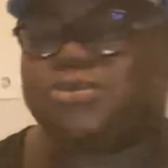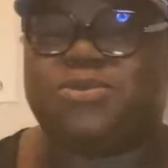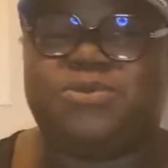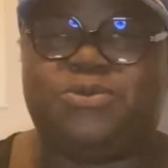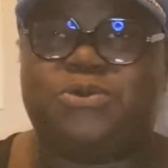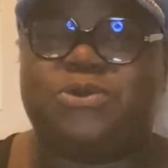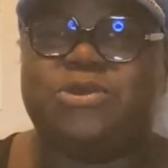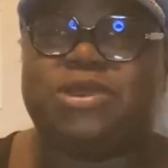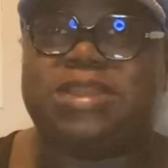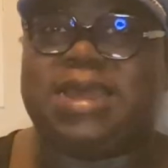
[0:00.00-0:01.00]
to
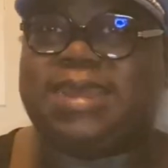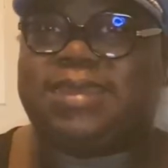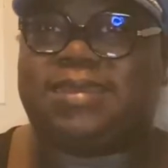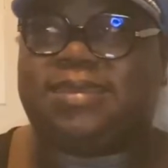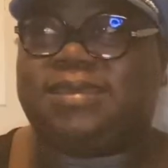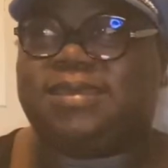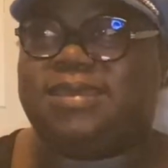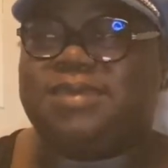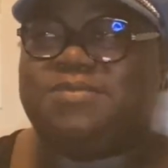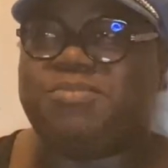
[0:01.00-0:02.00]
like
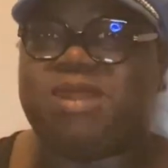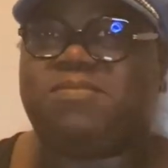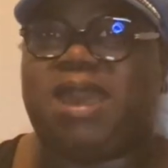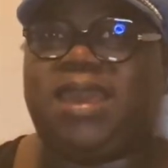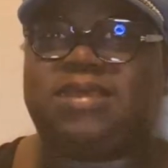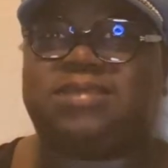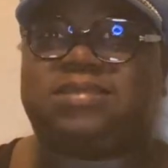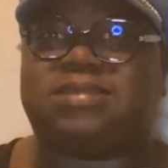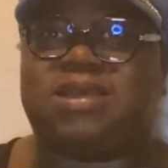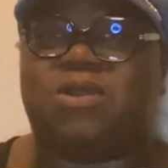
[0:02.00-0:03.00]

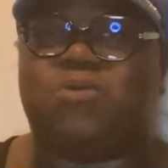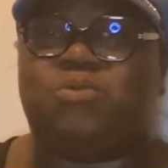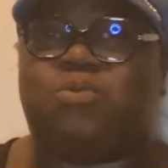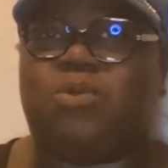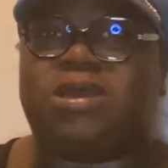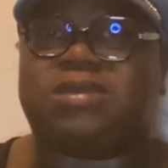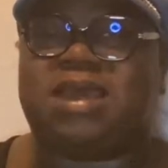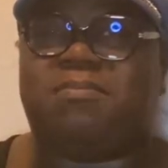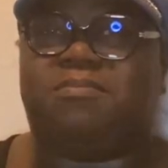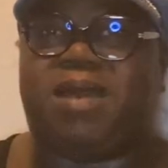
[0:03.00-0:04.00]
minimize what
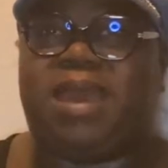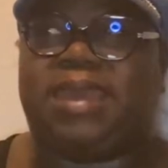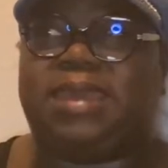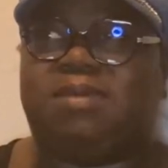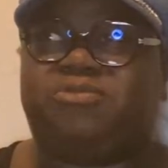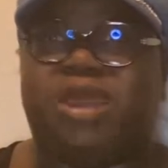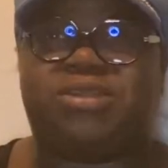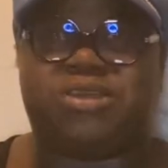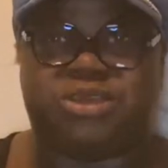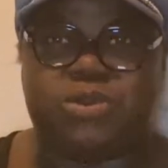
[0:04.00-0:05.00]
I'm buying. I'm trying
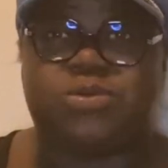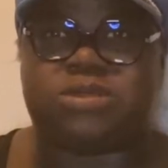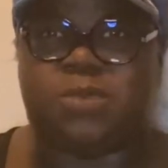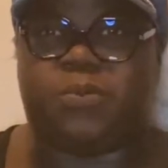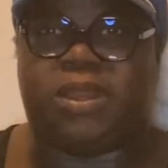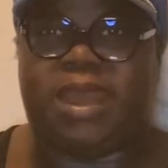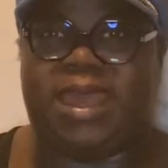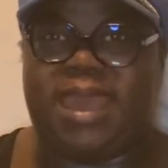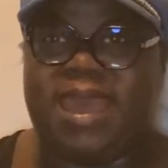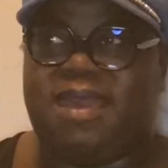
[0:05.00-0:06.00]
to use up what I
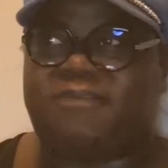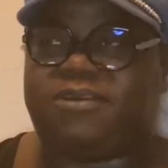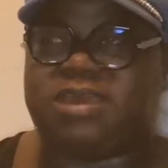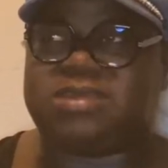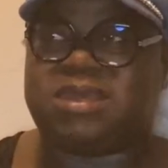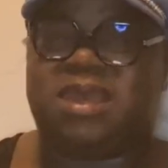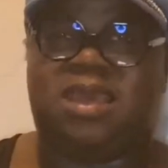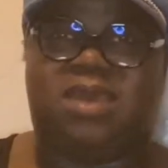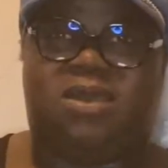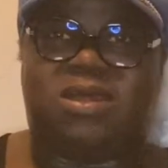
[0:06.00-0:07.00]
have, because
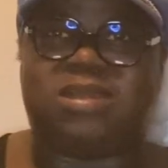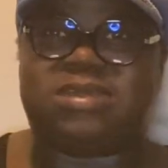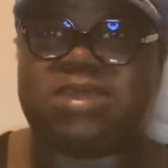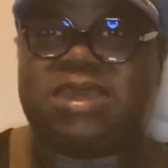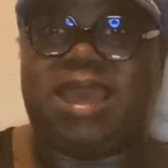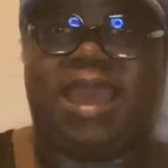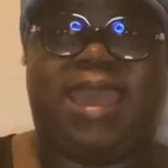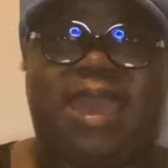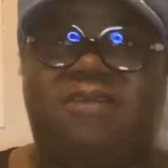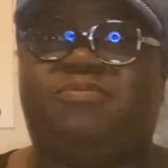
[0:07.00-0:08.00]
honestly, I
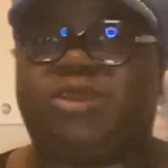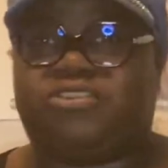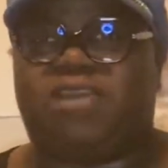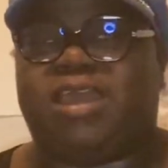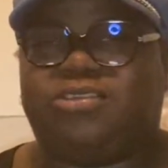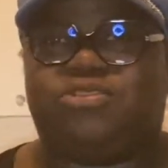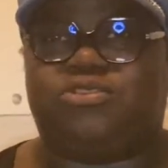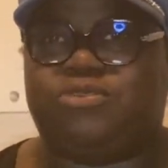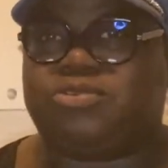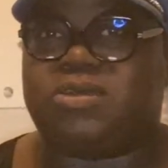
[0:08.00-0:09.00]
have been trying to
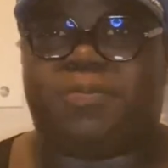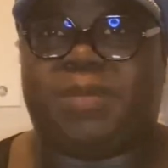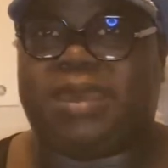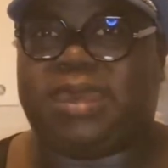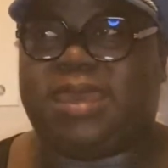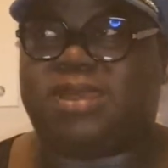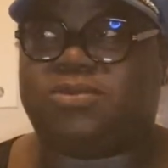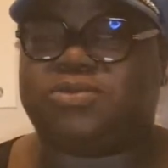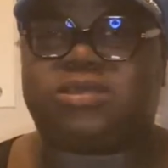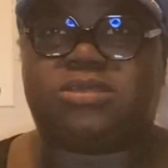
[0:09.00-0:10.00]
use up my
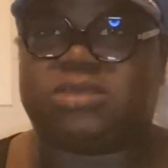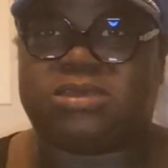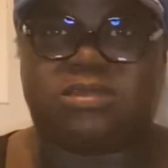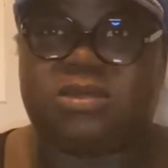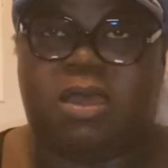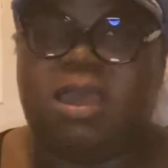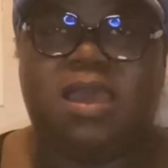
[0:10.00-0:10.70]
candles. It's just not